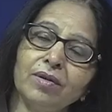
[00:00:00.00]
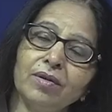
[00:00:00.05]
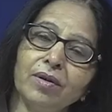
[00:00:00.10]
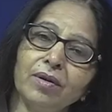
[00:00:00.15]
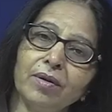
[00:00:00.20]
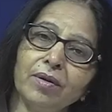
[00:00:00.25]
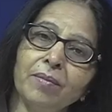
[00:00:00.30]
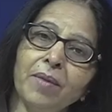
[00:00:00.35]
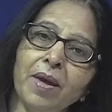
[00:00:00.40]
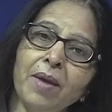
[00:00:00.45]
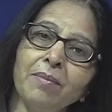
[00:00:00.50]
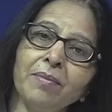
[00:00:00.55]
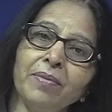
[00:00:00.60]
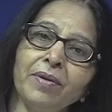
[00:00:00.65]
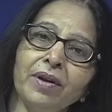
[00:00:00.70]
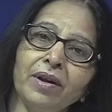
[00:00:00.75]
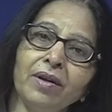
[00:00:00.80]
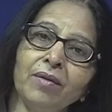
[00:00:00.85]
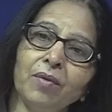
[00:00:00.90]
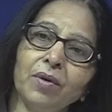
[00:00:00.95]

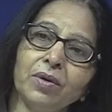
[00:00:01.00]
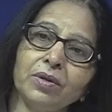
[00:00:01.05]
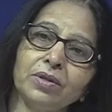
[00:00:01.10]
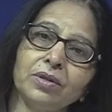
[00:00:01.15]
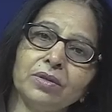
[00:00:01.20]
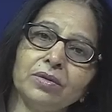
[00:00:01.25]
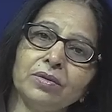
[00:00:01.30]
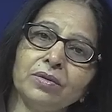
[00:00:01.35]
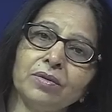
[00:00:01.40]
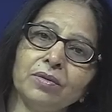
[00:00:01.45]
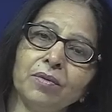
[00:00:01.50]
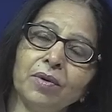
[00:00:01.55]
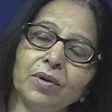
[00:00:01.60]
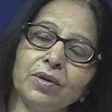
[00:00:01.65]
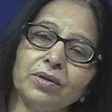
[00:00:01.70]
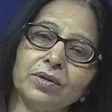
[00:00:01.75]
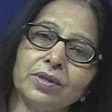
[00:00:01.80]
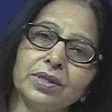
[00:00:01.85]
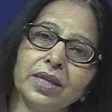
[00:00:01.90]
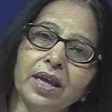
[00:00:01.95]
remembering what you
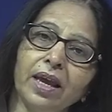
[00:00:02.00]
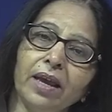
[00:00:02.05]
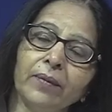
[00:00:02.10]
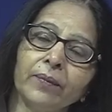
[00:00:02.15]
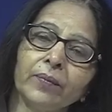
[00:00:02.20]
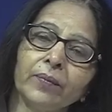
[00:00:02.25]
want to say.